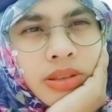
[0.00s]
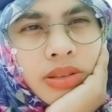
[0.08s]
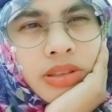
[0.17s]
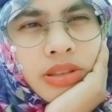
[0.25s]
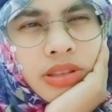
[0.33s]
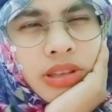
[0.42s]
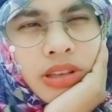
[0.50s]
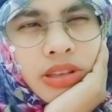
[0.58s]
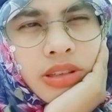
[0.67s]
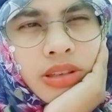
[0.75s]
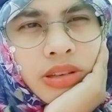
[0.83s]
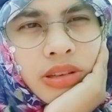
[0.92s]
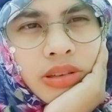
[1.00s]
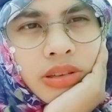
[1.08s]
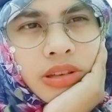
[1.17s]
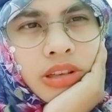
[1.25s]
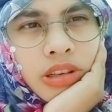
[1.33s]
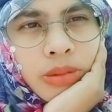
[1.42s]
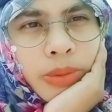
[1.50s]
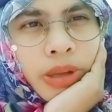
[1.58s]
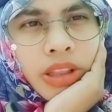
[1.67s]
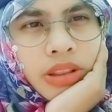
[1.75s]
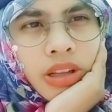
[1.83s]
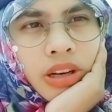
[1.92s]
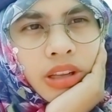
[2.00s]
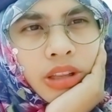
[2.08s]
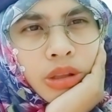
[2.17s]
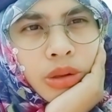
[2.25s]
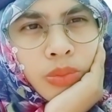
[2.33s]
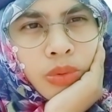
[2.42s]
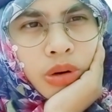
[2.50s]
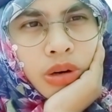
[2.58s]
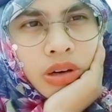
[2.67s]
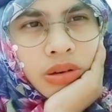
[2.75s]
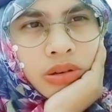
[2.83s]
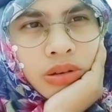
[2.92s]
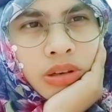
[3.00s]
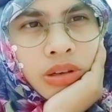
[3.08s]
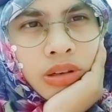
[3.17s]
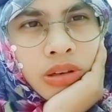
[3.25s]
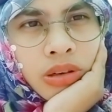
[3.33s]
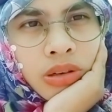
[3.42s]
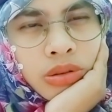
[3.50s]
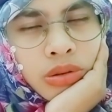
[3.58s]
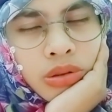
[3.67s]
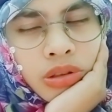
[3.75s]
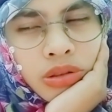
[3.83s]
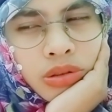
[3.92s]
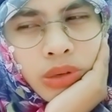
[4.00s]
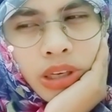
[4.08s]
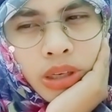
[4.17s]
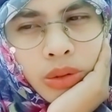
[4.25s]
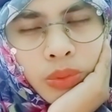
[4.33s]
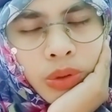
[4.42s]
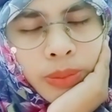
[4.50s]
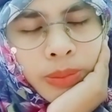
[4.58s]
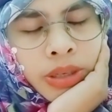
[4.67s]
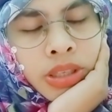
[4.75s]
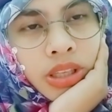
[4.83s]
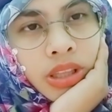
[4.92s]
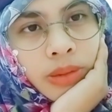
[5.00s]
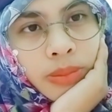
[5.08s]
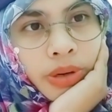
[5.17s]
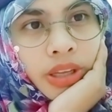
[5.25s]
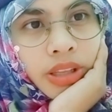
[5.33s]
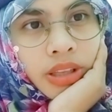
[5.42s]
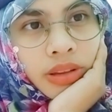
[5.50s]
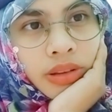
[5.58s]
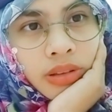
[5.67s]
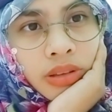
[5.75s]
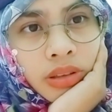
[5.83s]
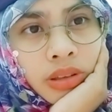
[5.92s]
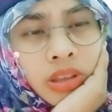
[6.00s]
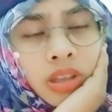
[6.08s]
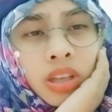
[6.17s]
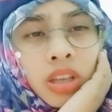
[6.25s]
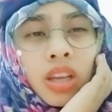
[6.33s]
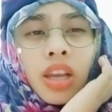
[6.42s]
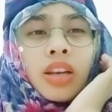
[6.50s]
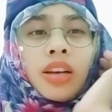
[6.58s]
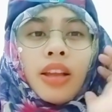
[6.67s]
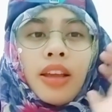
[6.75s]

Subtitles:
sick in the mental anymore. So that's why we must celebrate it. And